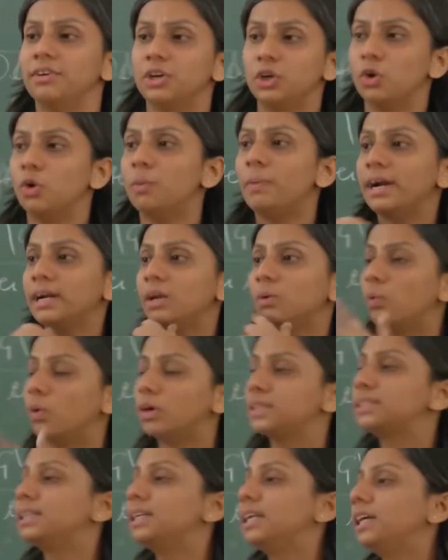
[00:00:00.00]
No matter
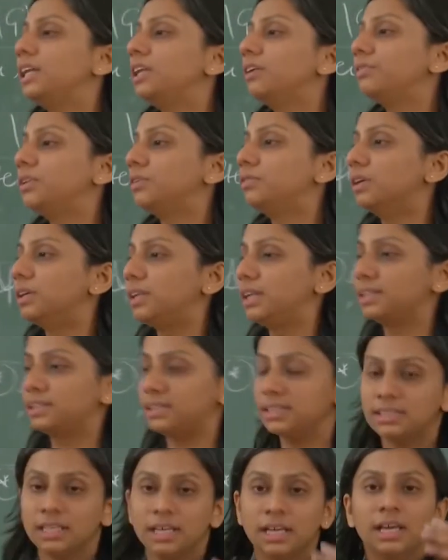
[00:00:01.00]
what the degree of the vertex
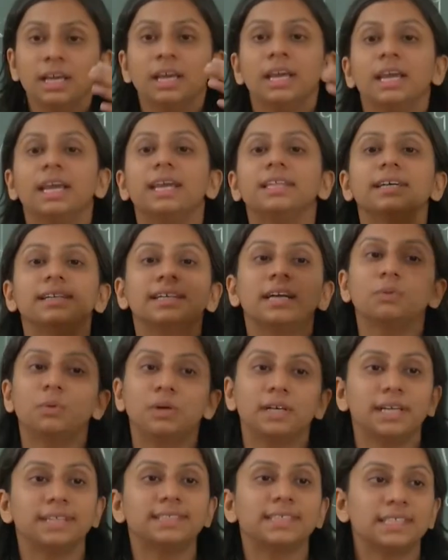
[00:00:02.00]
is, either that
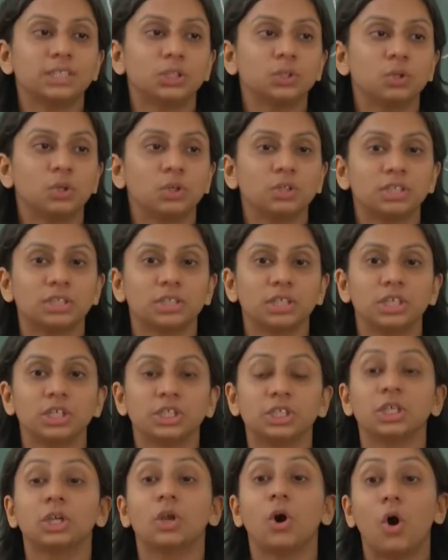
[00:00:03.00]
vertex has to go to the
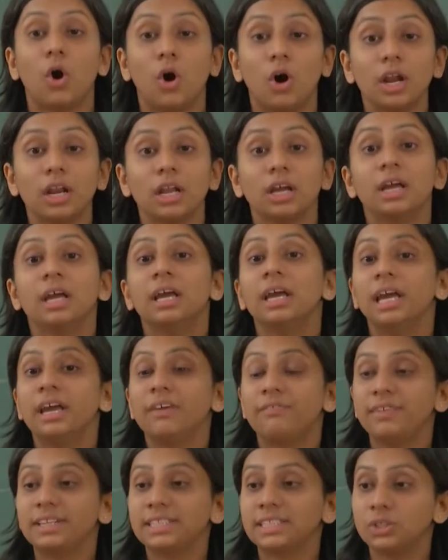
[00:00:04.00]
solution, or
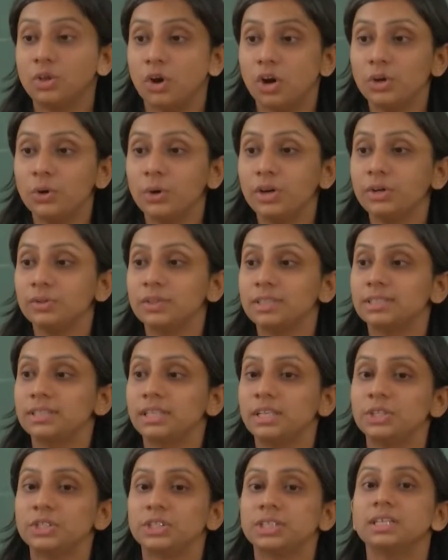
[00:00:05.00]
if it's not going to the
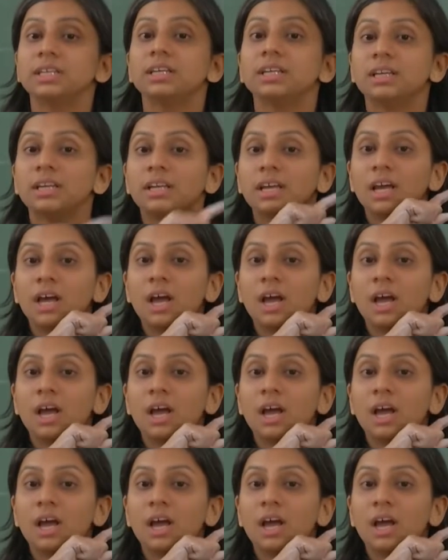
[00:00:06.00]
solution,